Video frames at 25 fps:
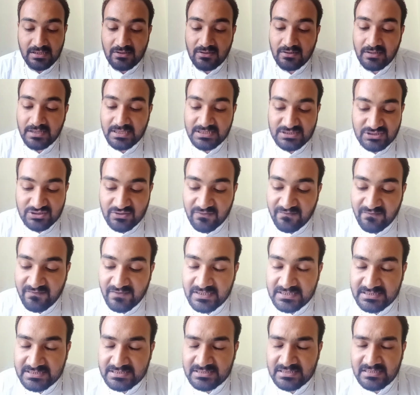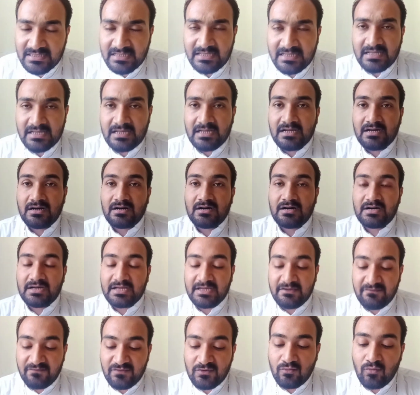Okay, so first,
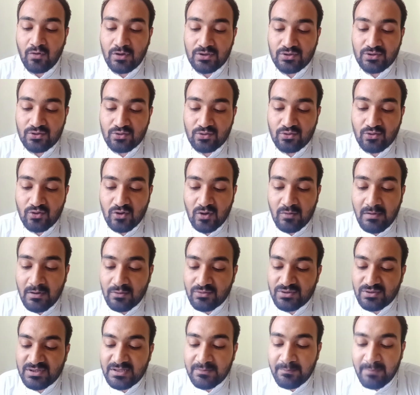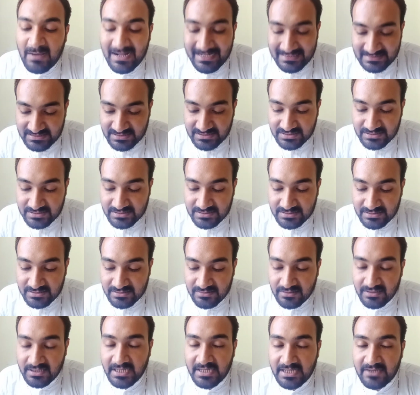if you want to know about the past,
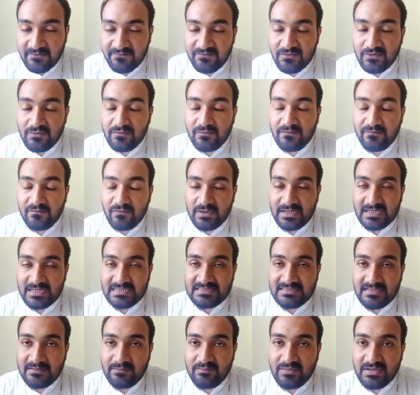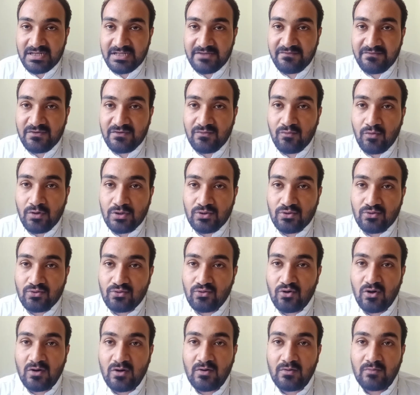okay, if you, for example, if you want to
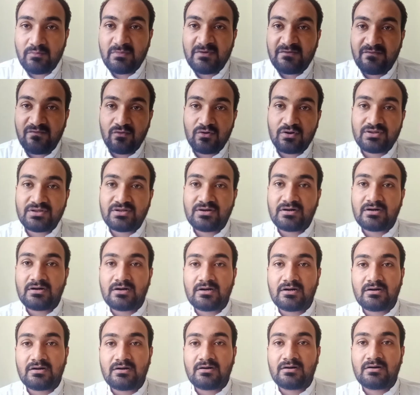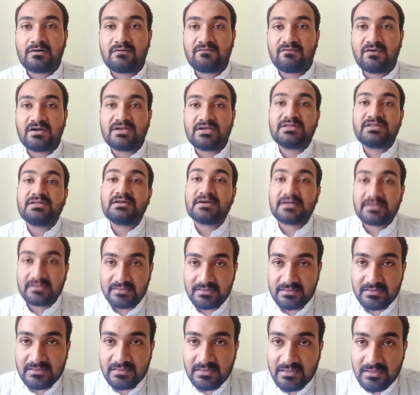know before the 1
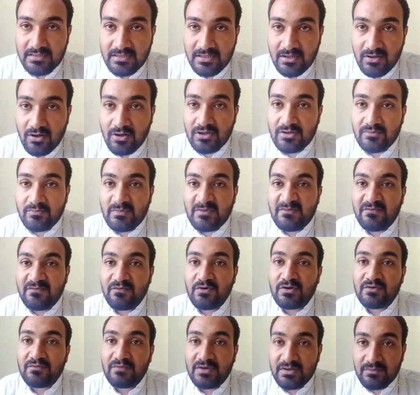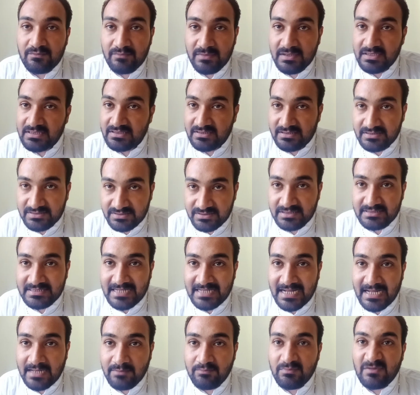year or before 1 month, the
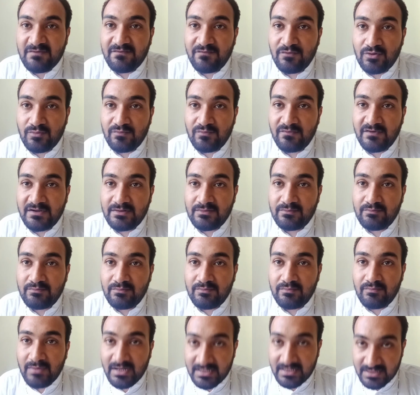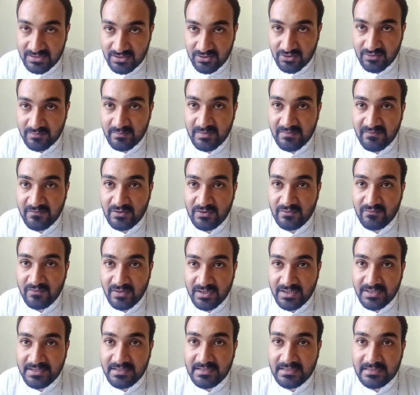time before 1 month or before
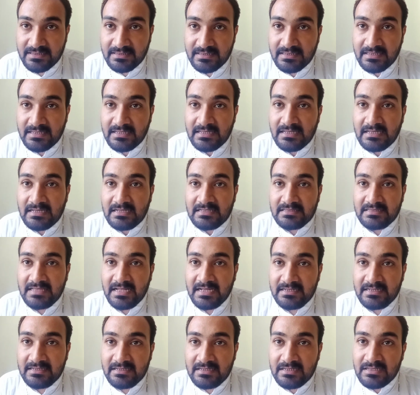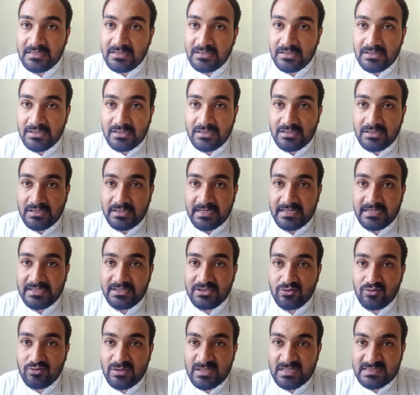1 year, then in
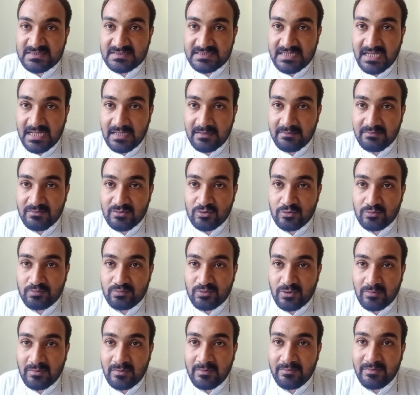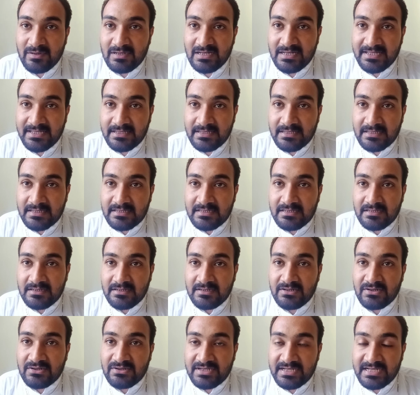today's time you probably
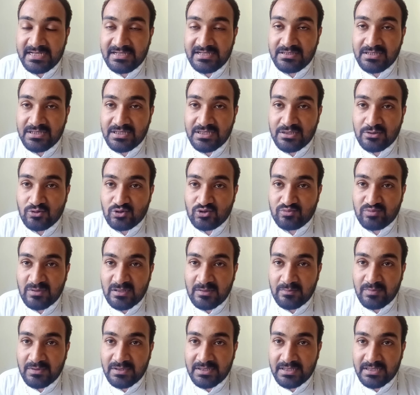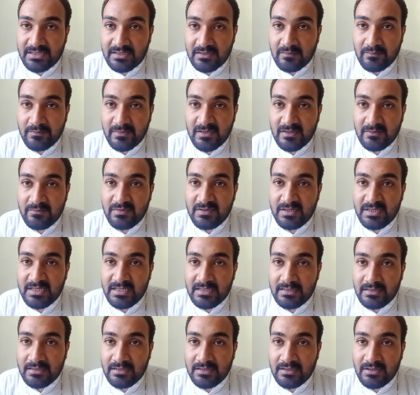read the newspaper,
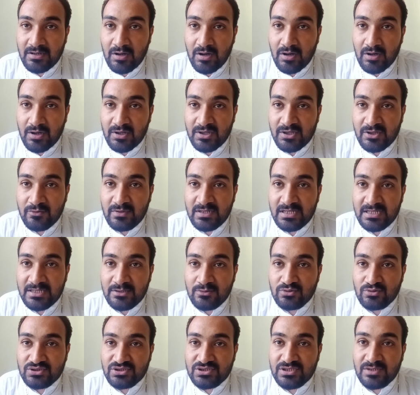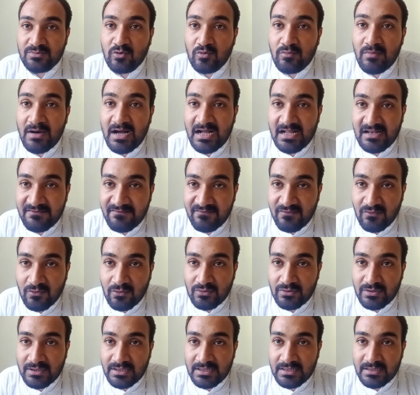maybe you will use the mobile
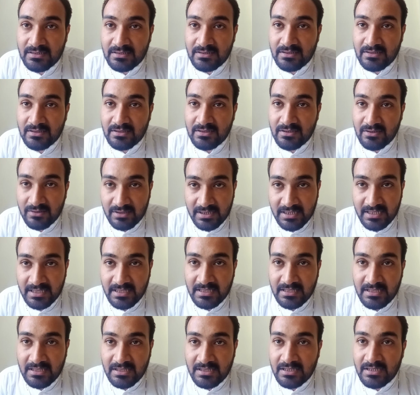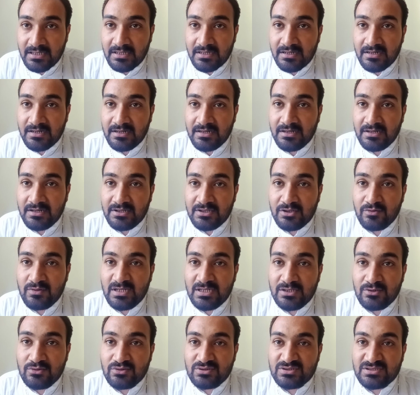phone. Okay, you
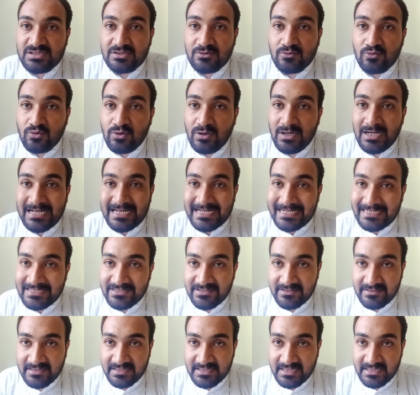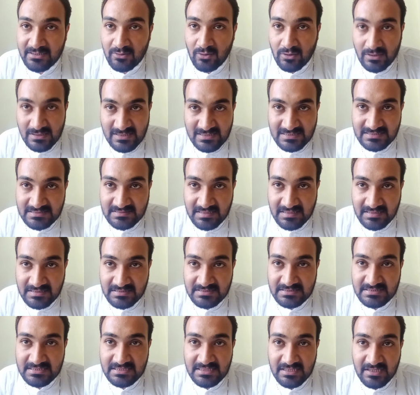will use the Google, internet and all these
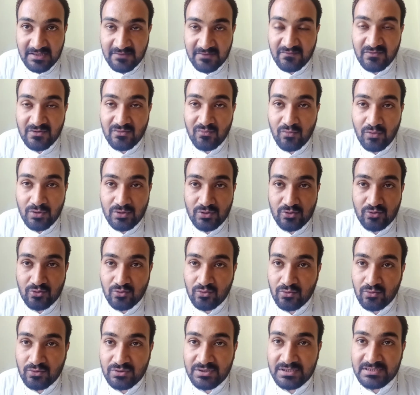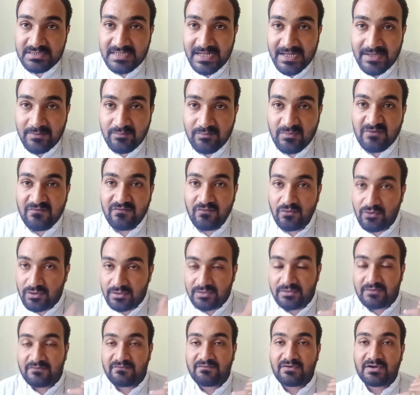things if you want to know the time
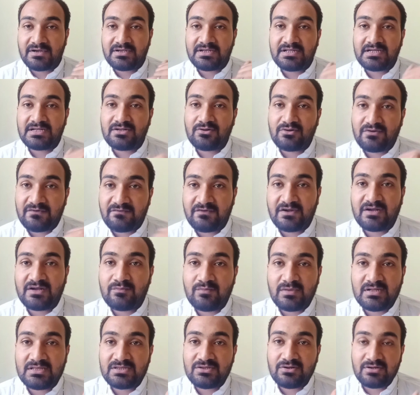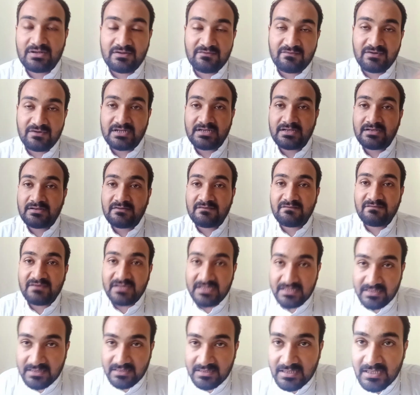before 1 year or 1 month or 1
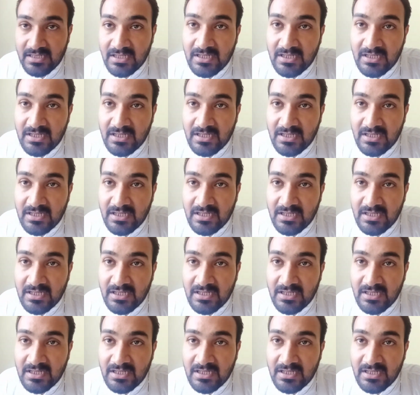week.